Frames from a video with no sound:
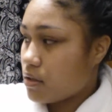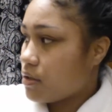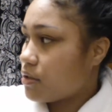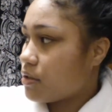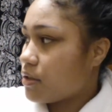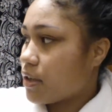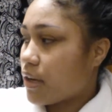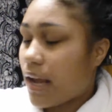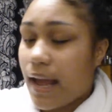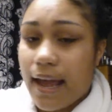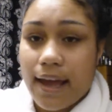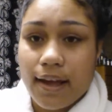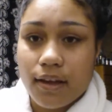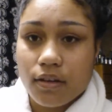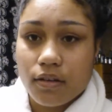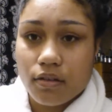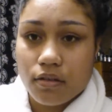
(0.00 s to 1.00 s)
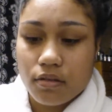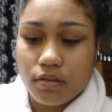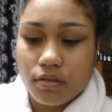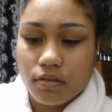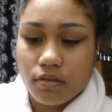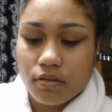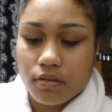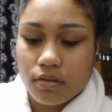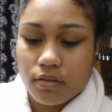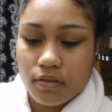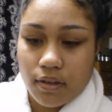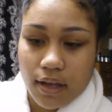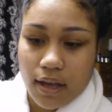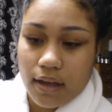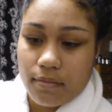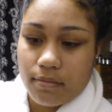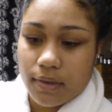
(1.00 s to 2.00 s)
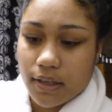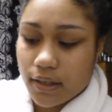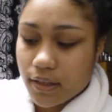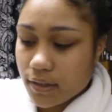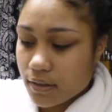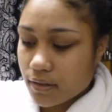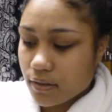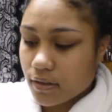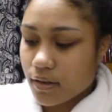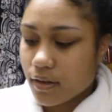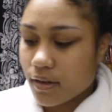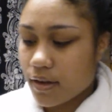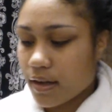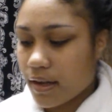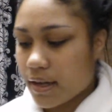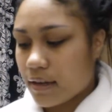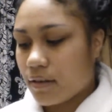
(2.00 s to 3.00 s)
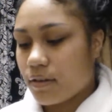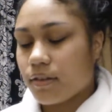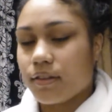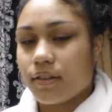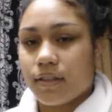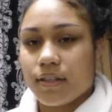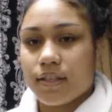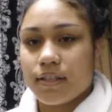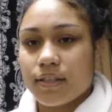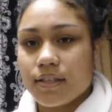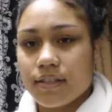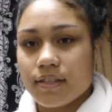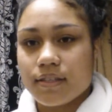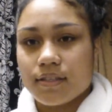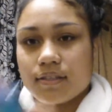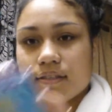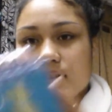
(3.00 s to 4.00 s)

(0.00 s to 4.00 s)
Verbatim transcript: So at Kmart, I got this.